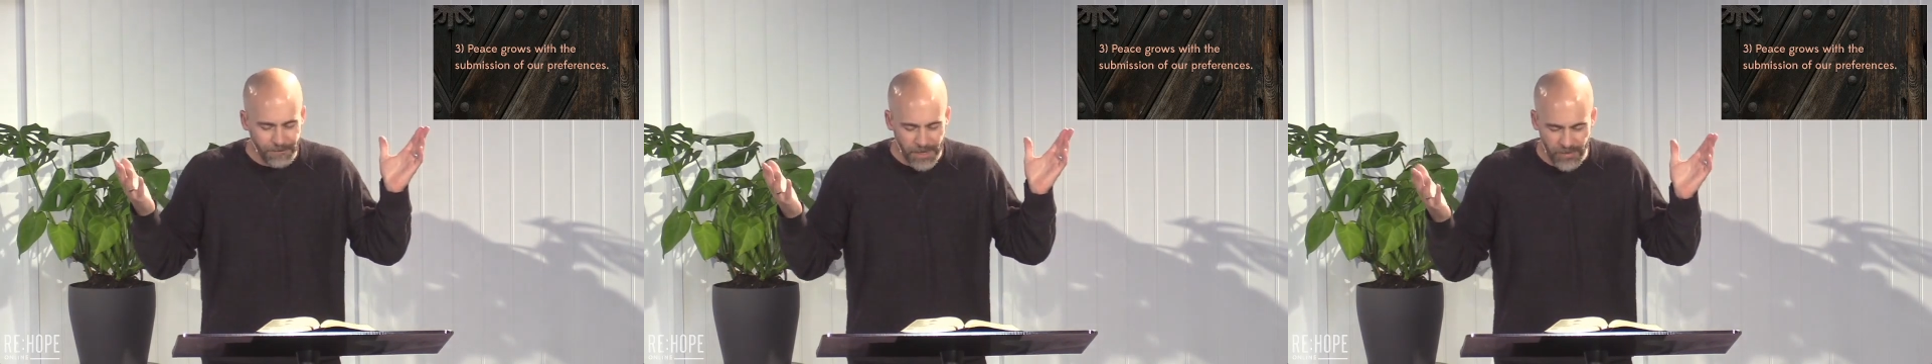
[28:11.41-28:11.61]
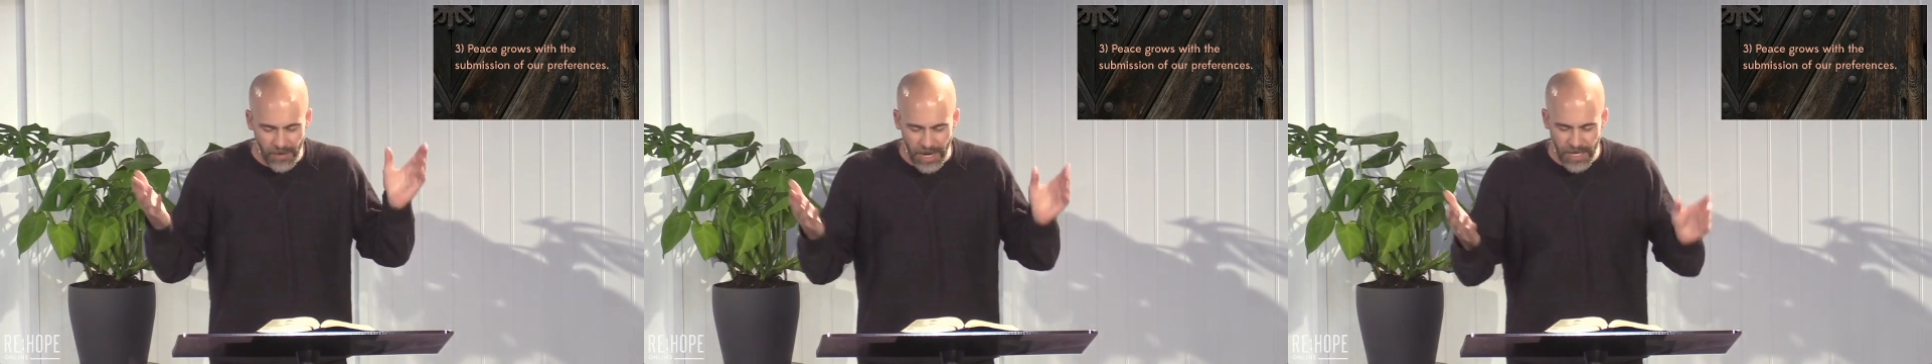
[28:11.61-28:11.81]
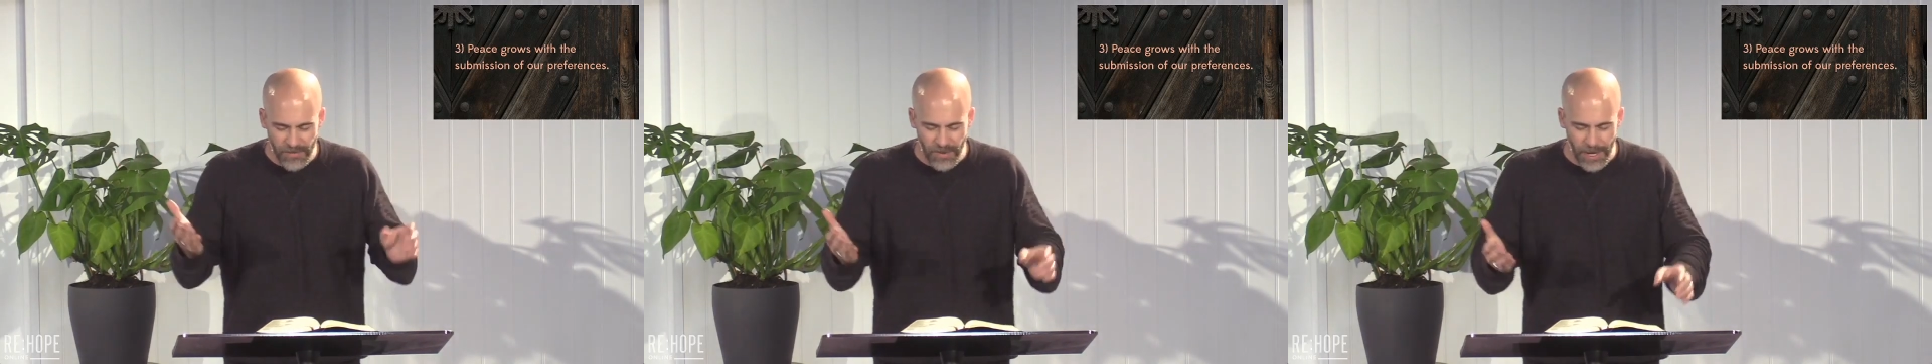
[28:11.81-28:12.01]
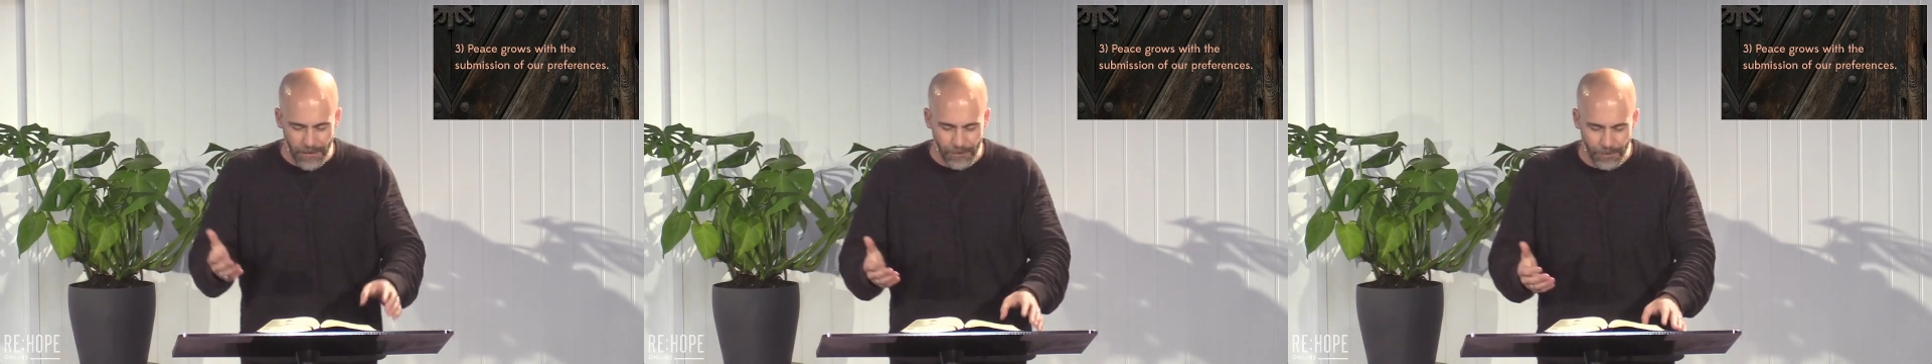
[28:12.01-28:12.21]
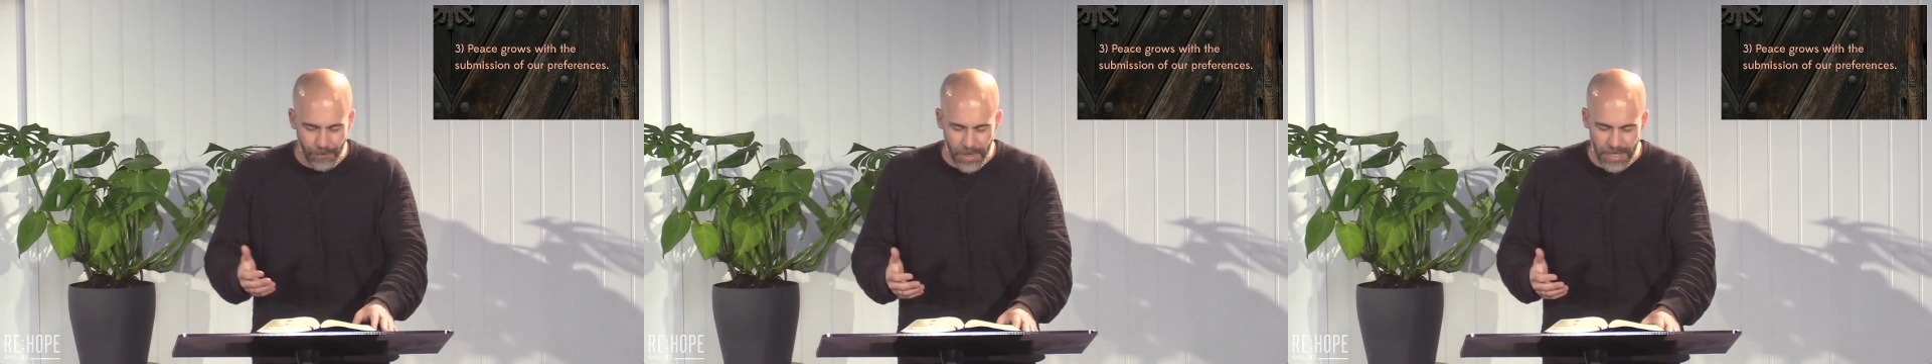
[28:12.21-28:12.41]

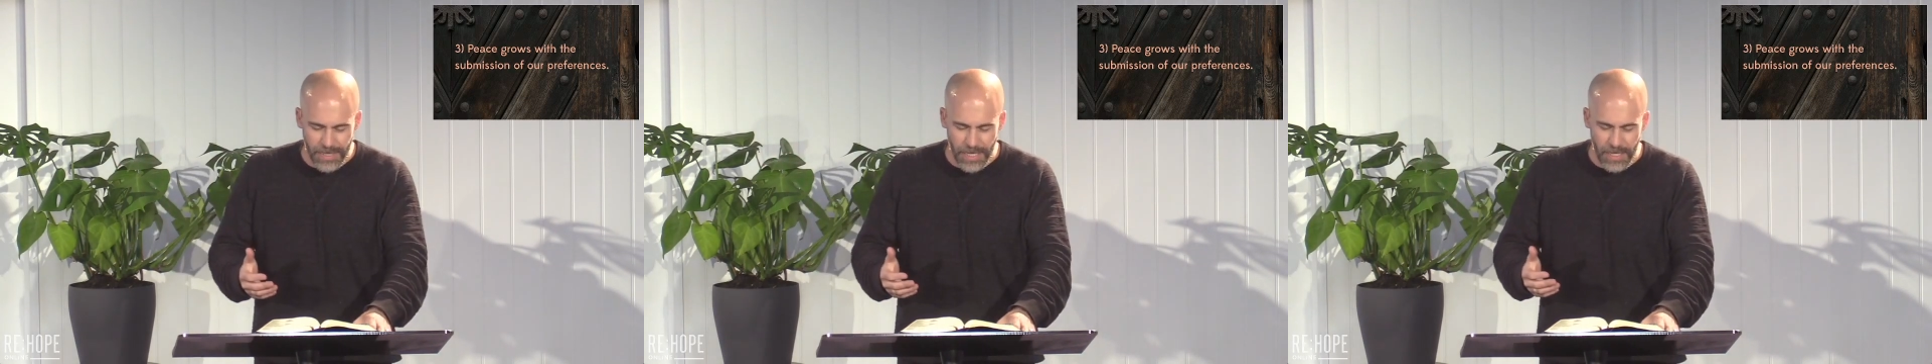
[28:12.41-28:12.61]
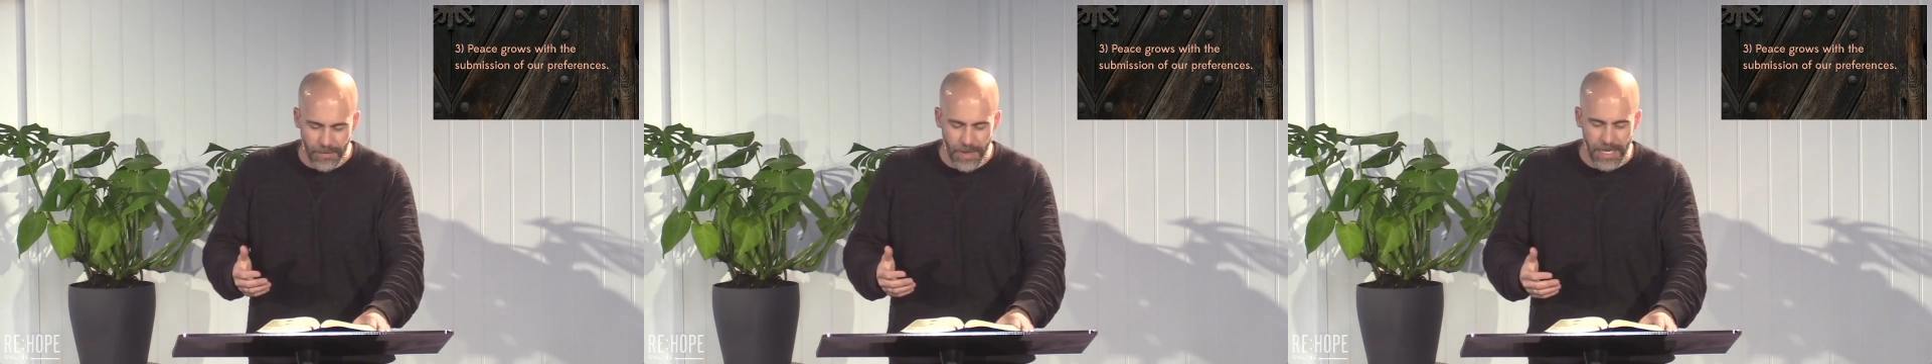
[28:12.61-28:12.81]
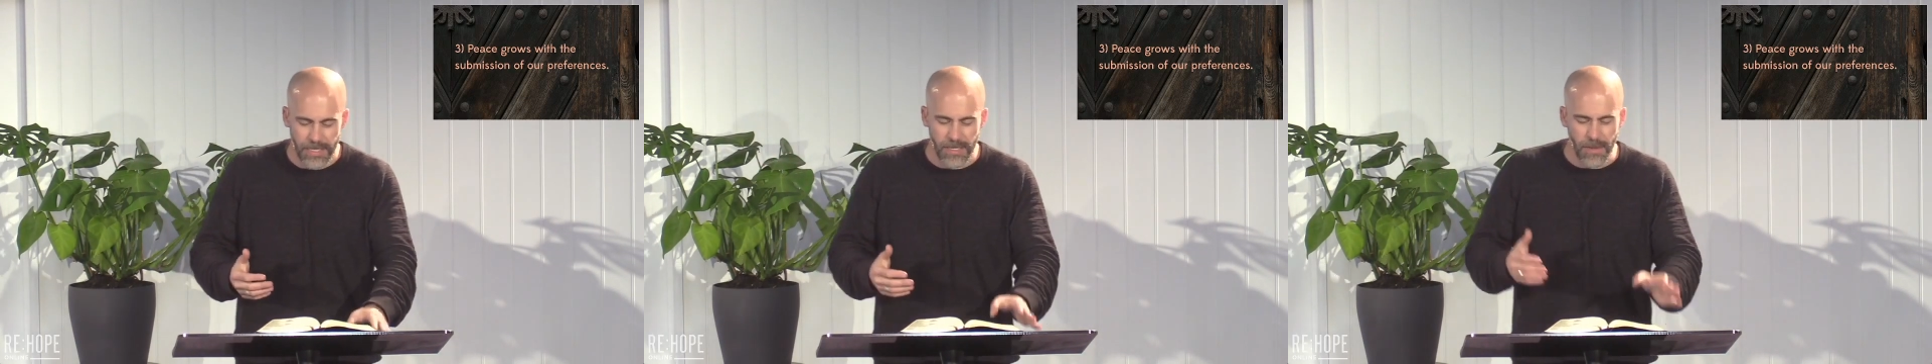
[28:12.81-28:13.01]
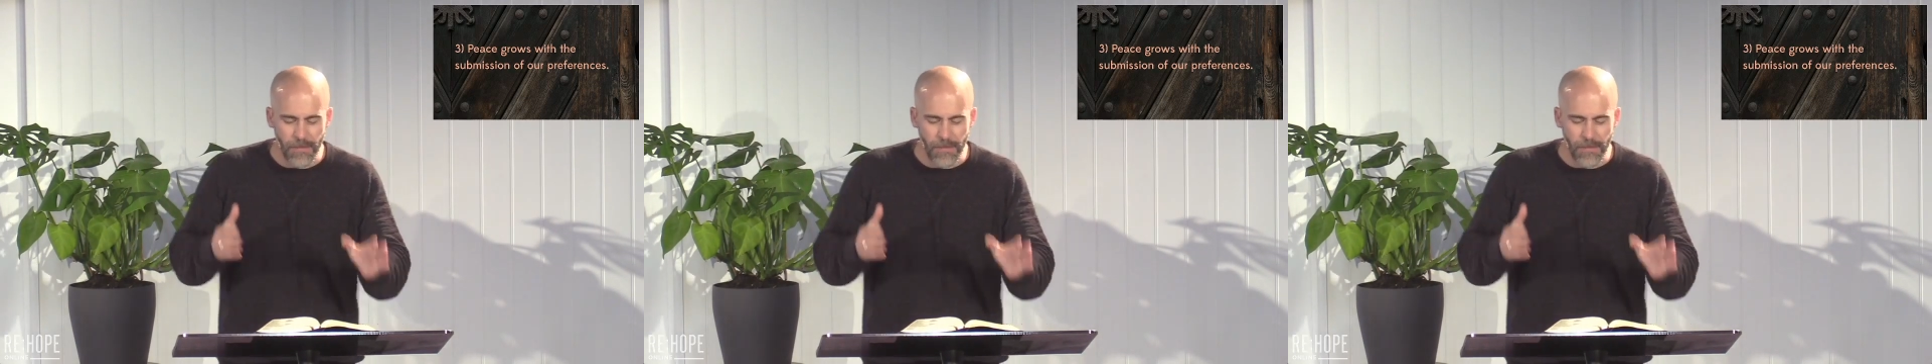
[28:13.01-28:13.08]
But it's not the best.